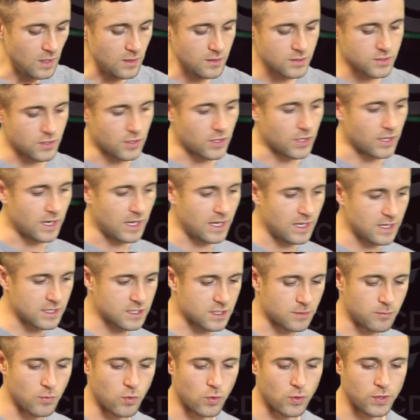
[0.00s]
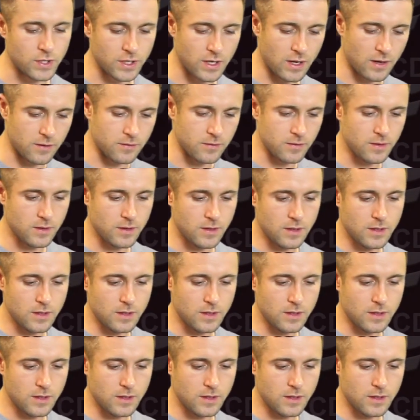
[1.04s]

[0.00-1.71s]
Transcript: So you're going to hear some audio